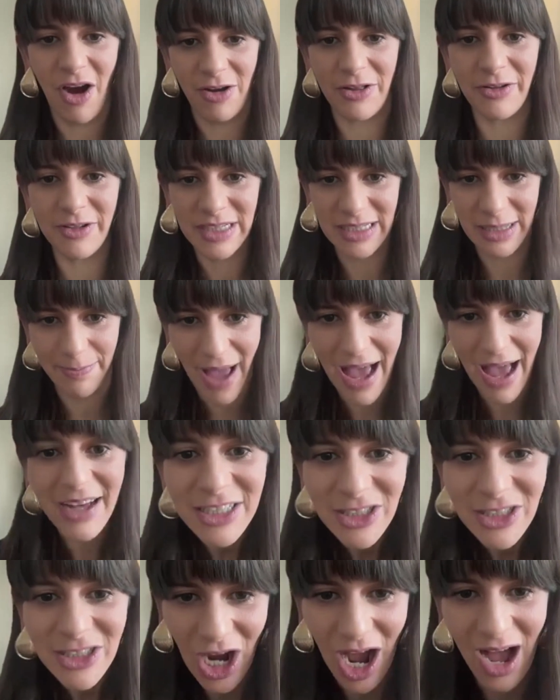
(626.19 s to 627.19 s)
Are those the
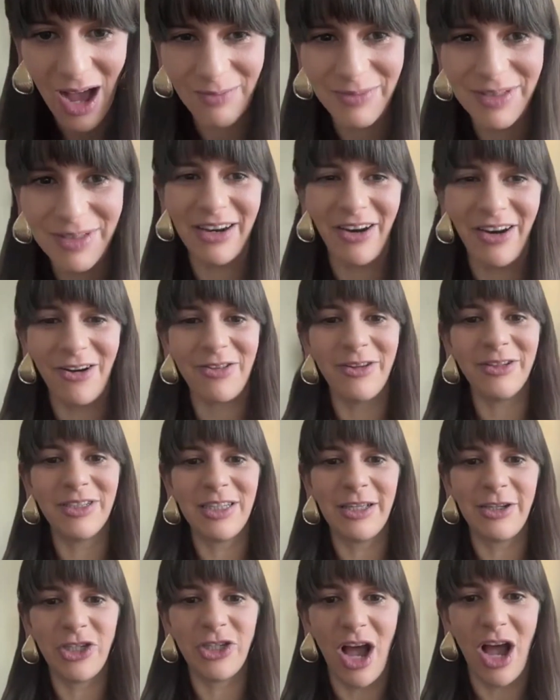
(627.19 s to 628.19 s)
best jobs? And are
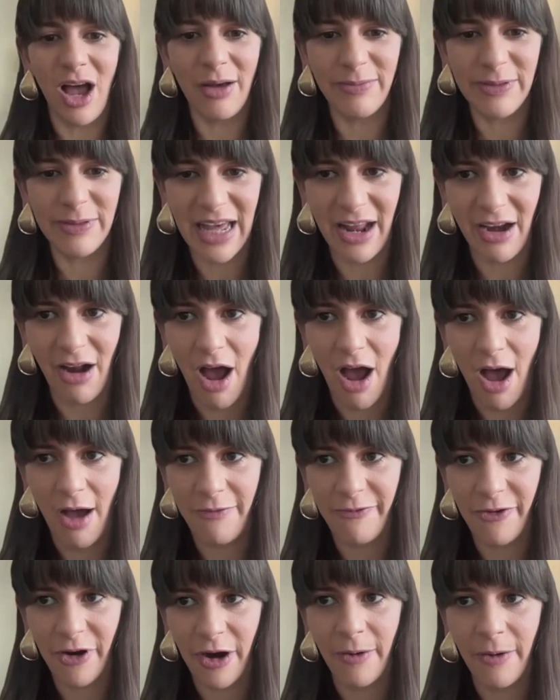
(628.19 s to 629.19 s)
those the jobs that
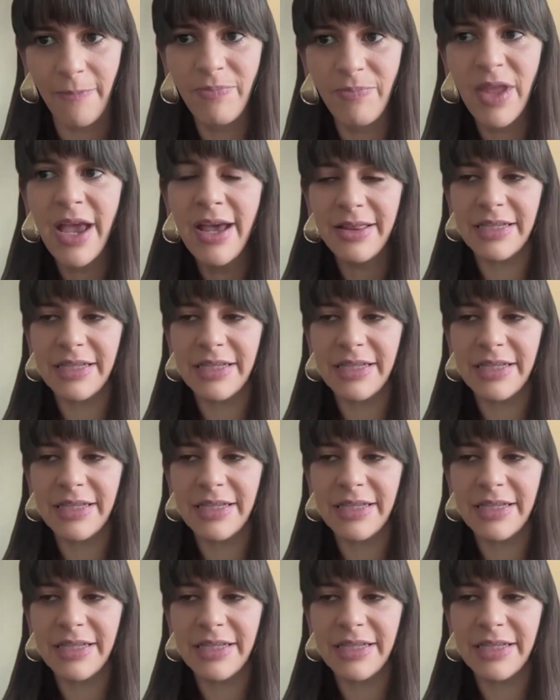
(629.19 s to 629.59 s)
offer